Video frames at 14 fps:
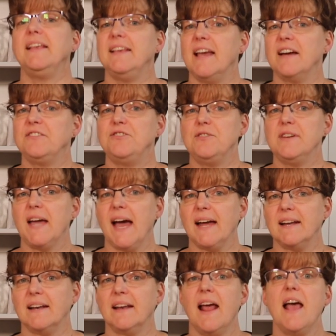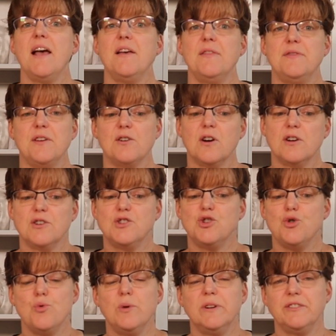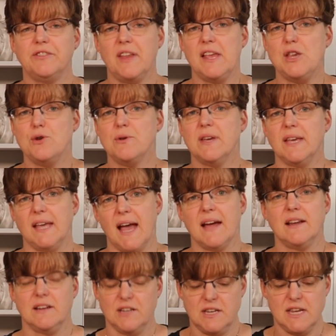Yes, you can. There are tools that you can get